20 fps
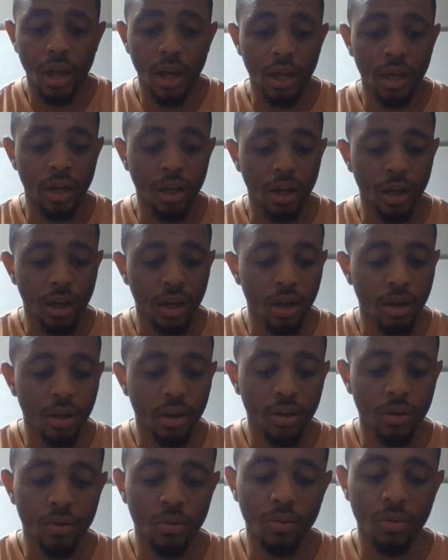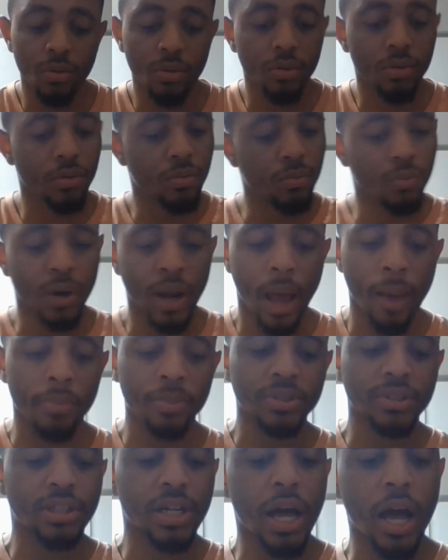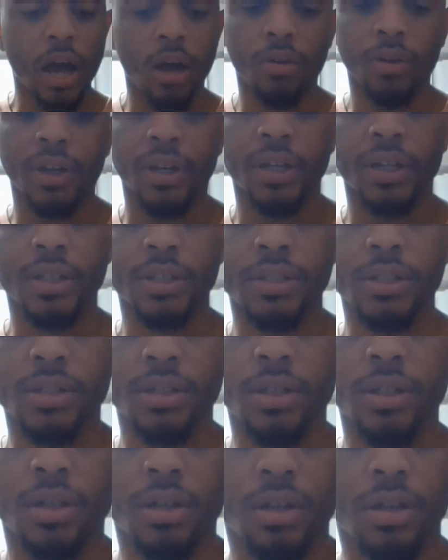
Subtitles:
And what happens now is